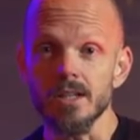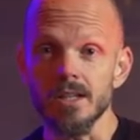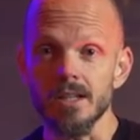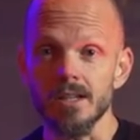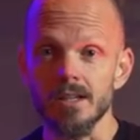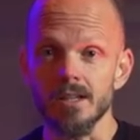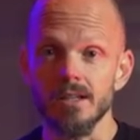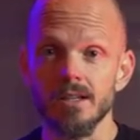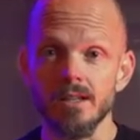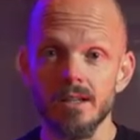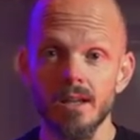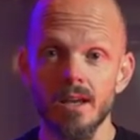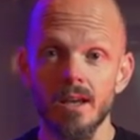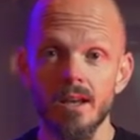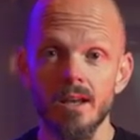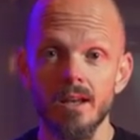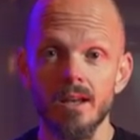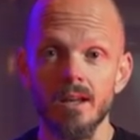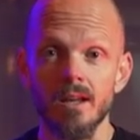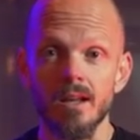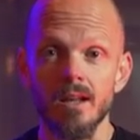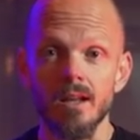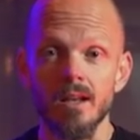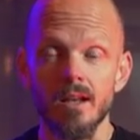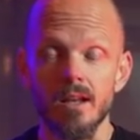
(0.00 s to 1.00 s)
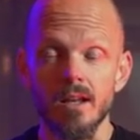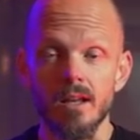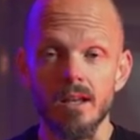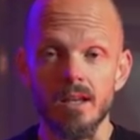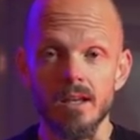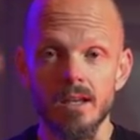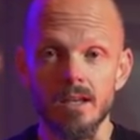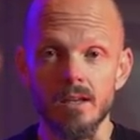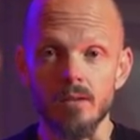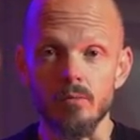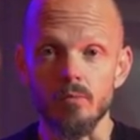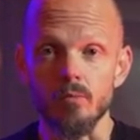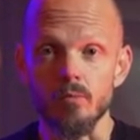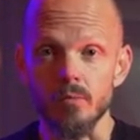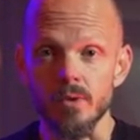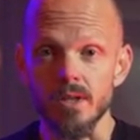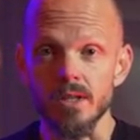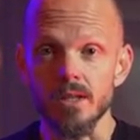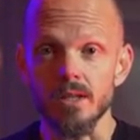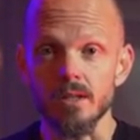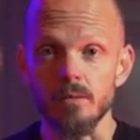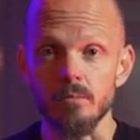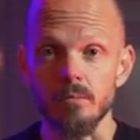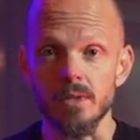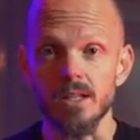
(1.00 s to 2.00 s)
he he
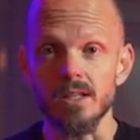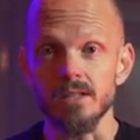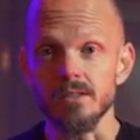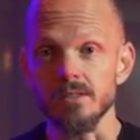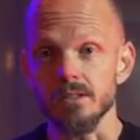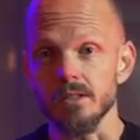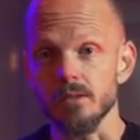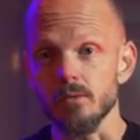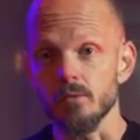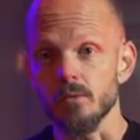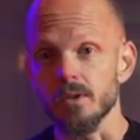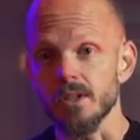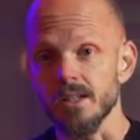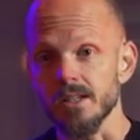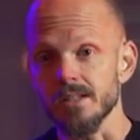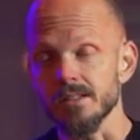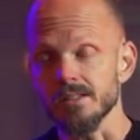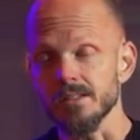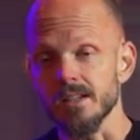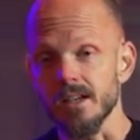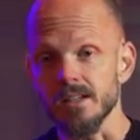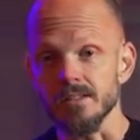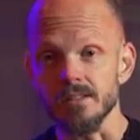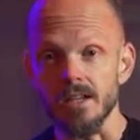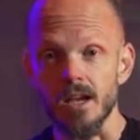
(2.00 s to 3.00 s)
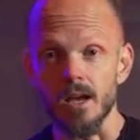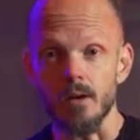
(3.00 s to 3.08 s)
really means it when he says,